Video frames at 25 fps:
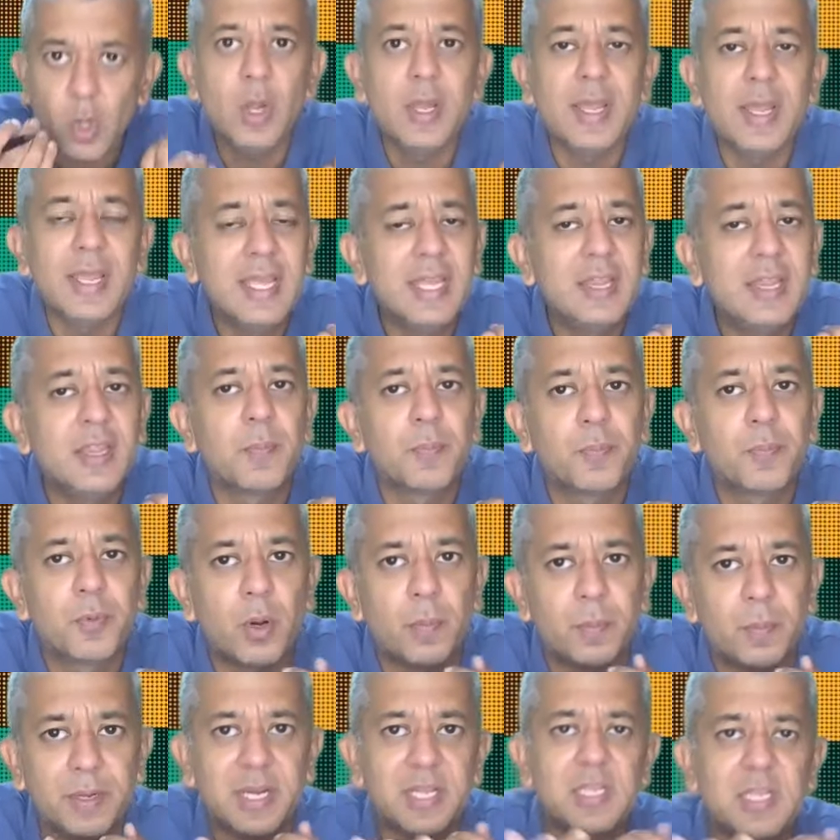in the
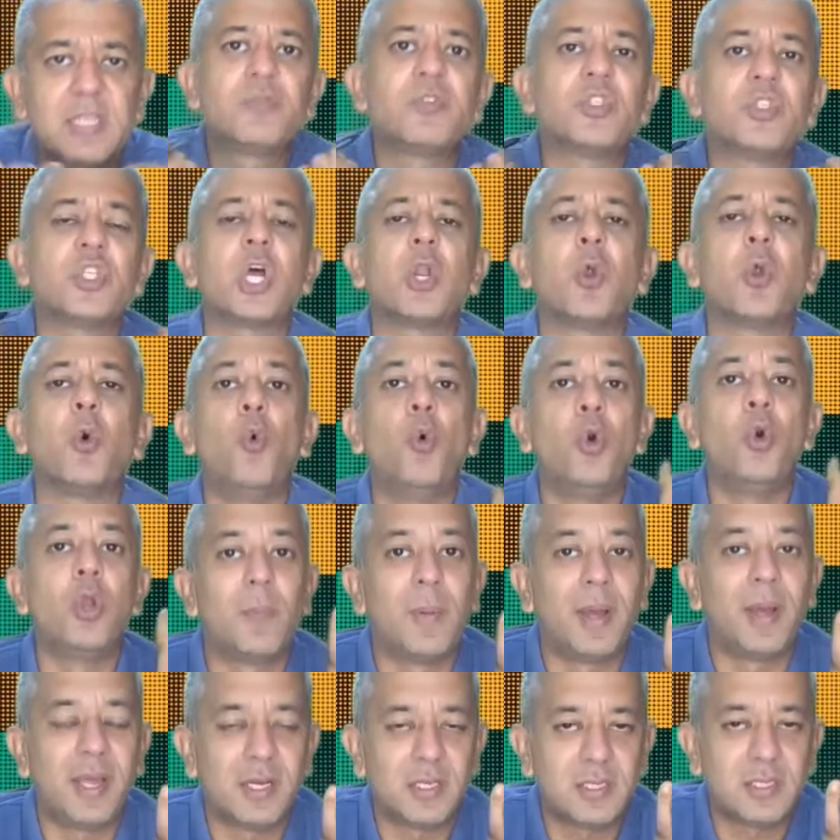properties which are owned
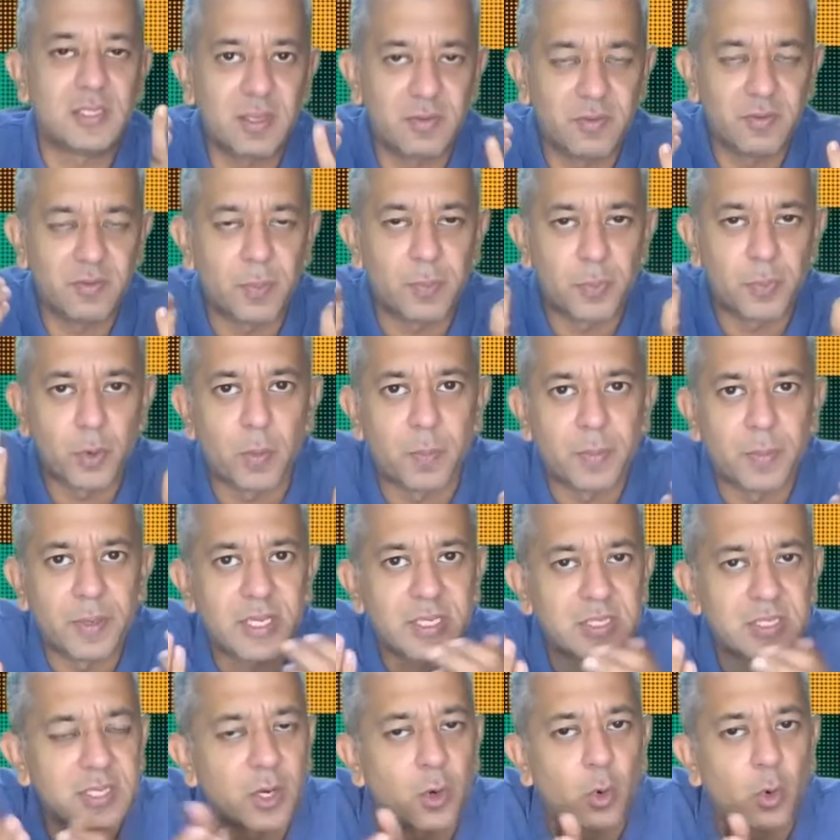by us. If the properties
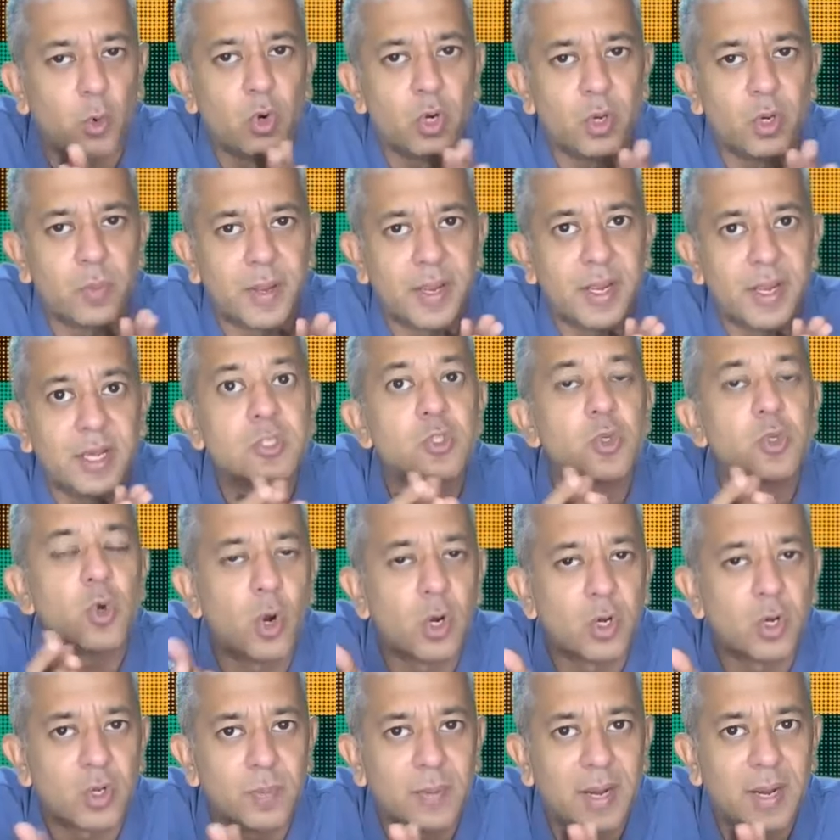are owned by us,
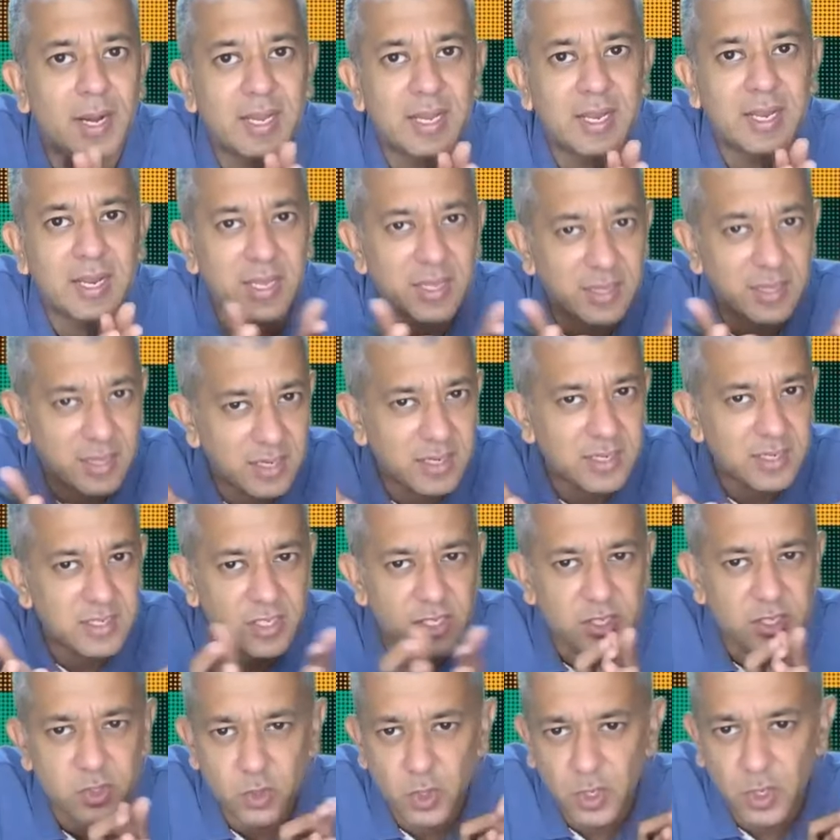automatically the risk is
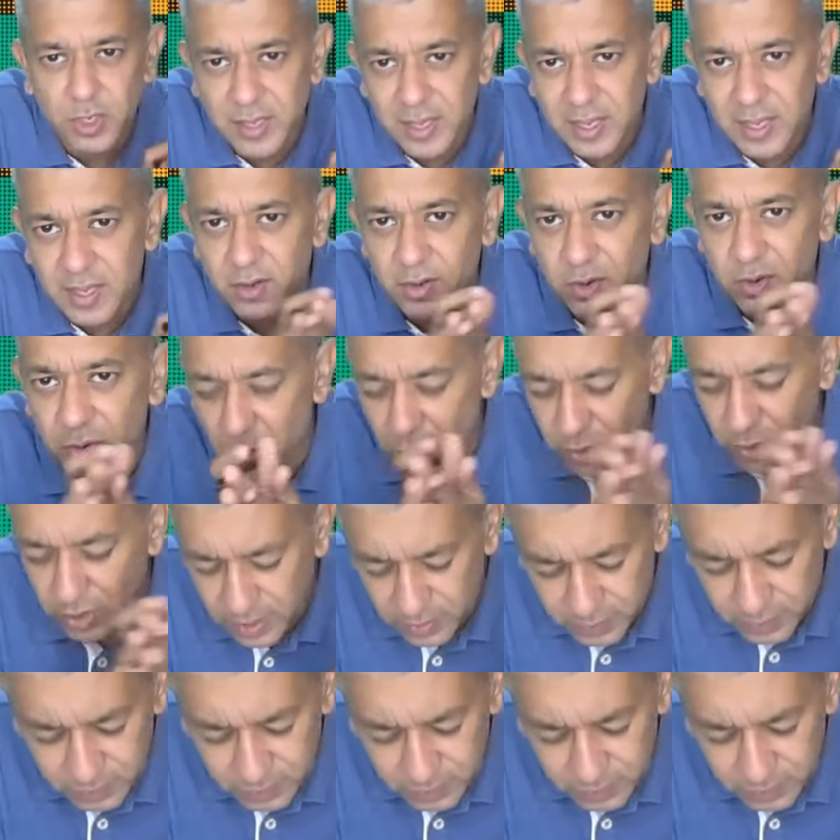not there. Okay.